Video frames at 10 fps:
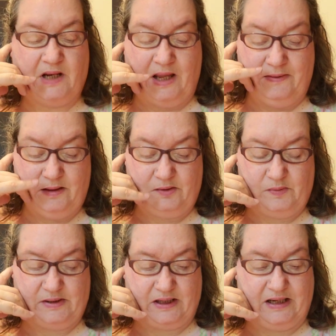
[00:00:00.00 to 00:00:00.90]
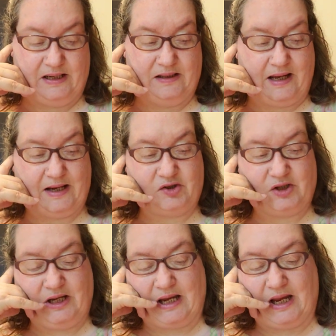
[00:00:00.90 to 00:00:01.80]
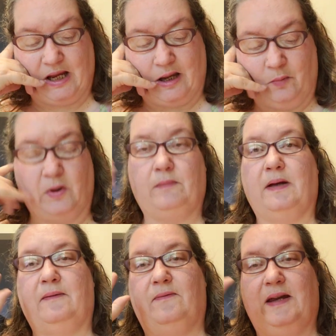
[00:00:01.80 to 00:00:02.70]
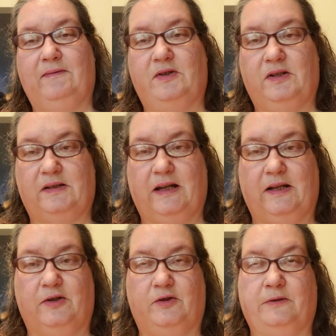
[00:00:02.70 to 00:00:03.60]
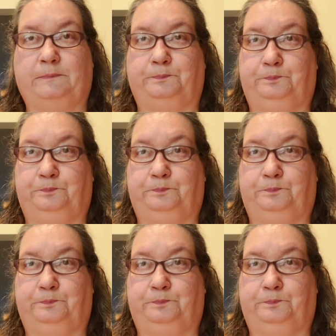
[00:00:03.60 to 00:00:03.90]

And this was a kit, and actually one of my favorite designers,